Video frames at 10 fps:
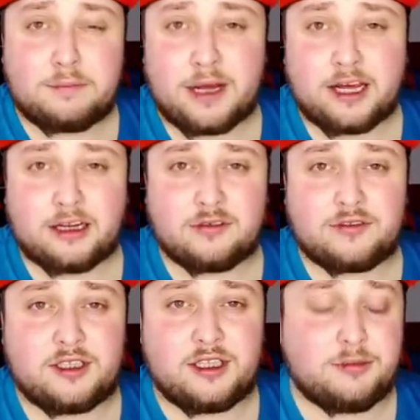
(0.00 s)
pack
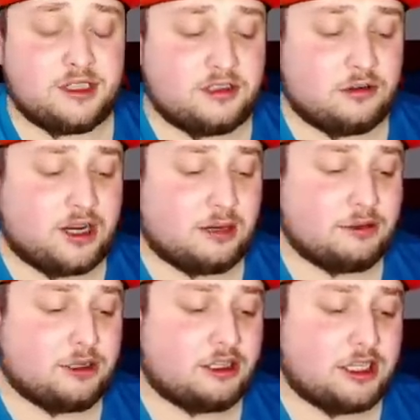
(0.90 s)
of the Mister Rime
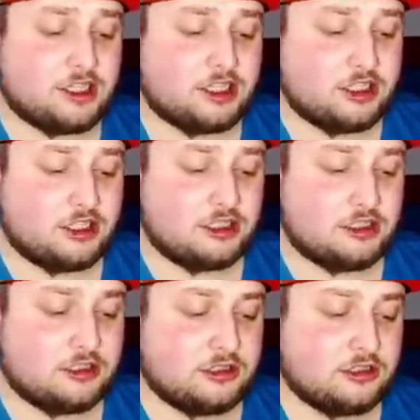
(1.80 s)
collection.
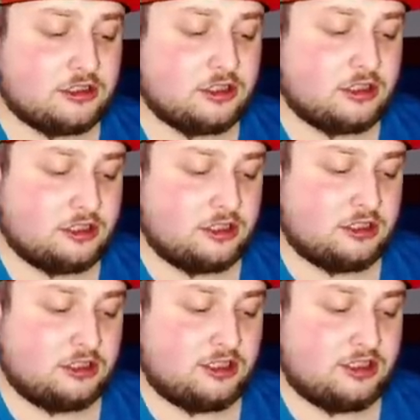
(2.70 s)

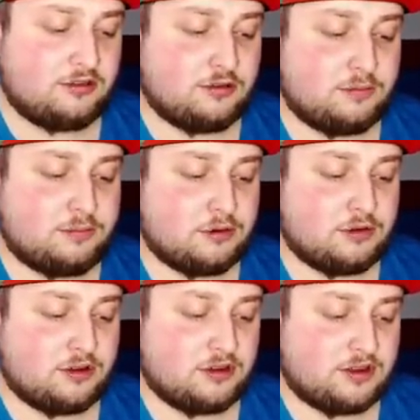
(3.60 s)
Let's see if we can
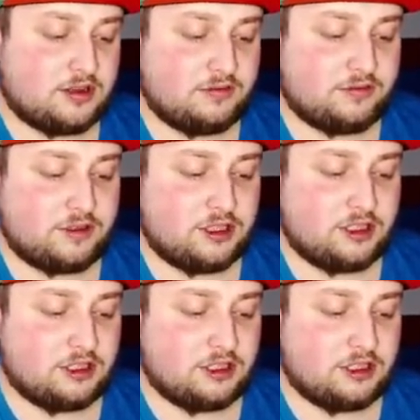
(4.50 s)
pull something